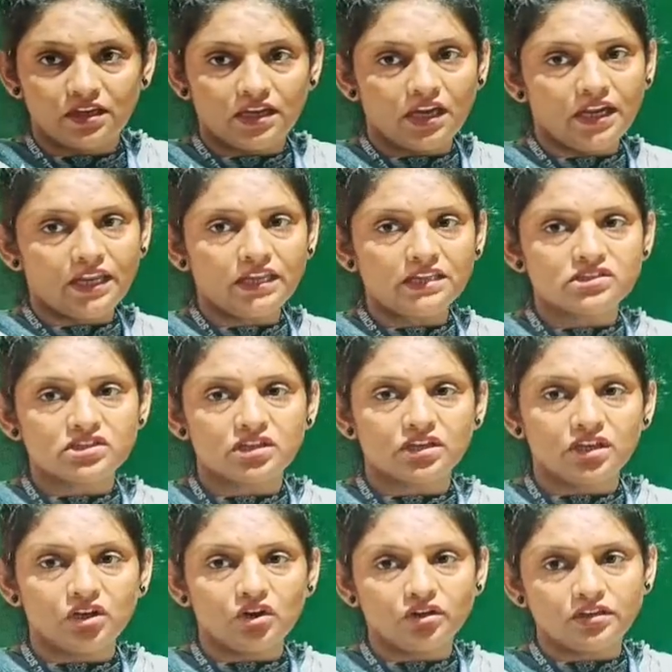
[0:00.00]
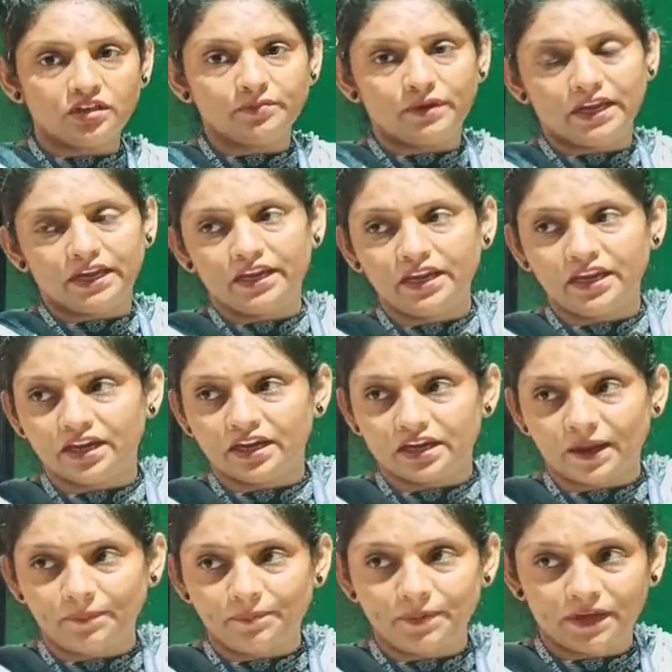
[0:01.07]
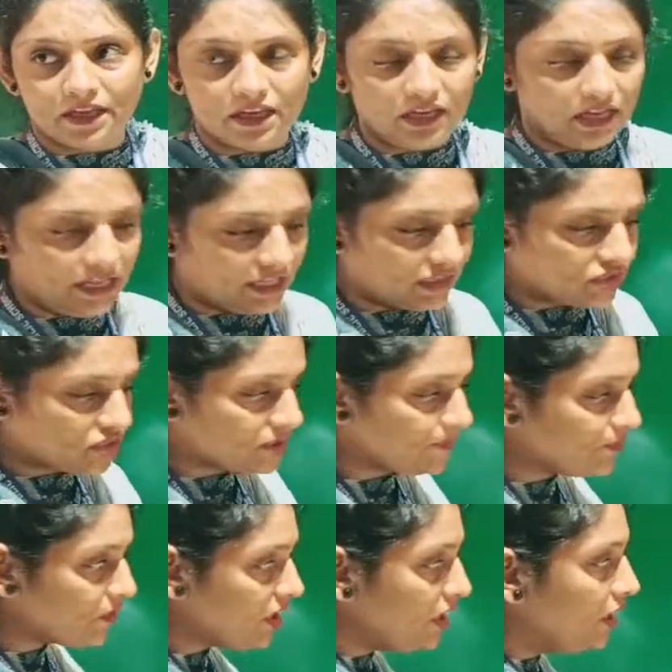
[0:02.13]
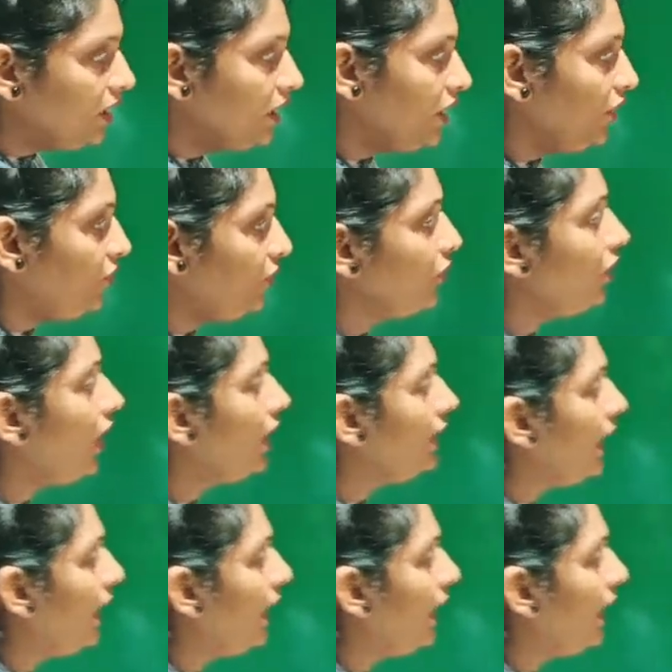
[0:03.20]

It is denoted by capital H. If you are